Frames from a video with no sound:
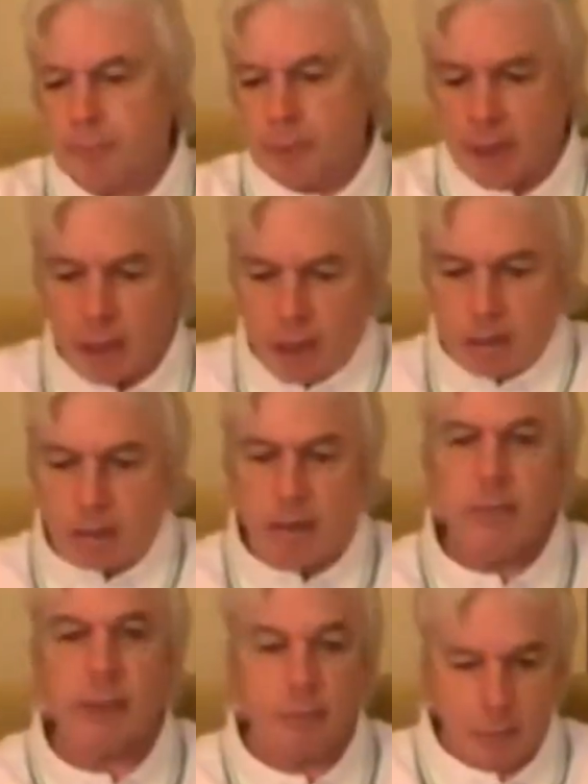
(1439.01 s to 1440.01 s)

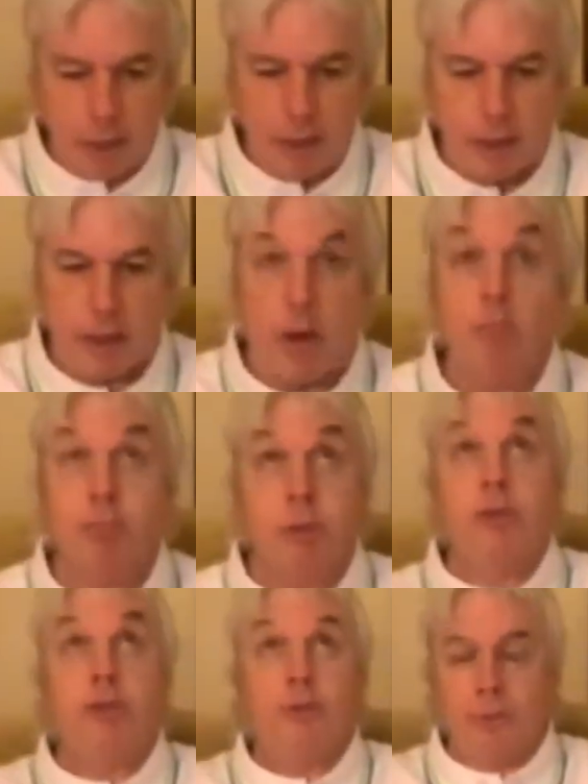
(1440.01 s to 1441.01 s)
there you go.
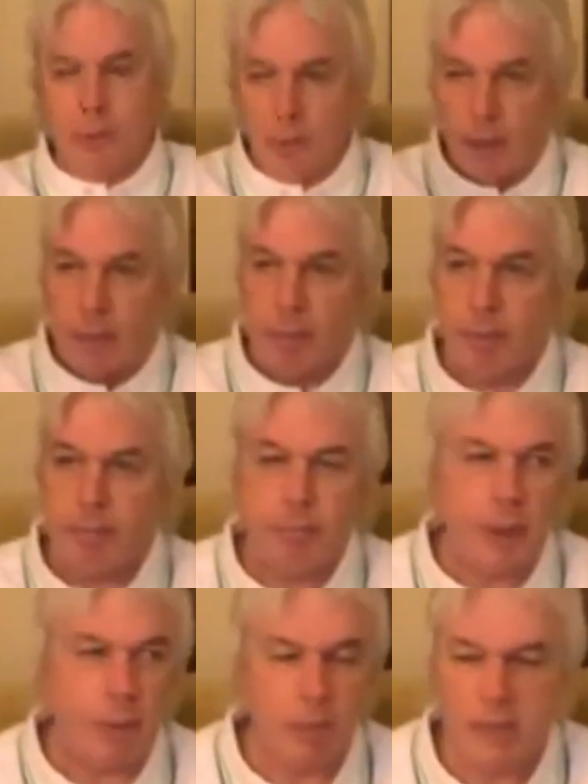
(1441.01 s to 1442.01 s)

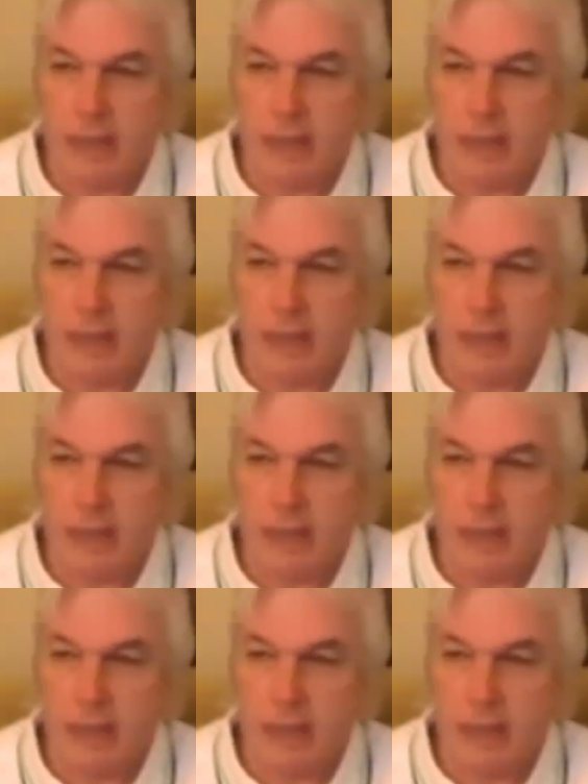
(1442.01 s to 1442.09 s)
It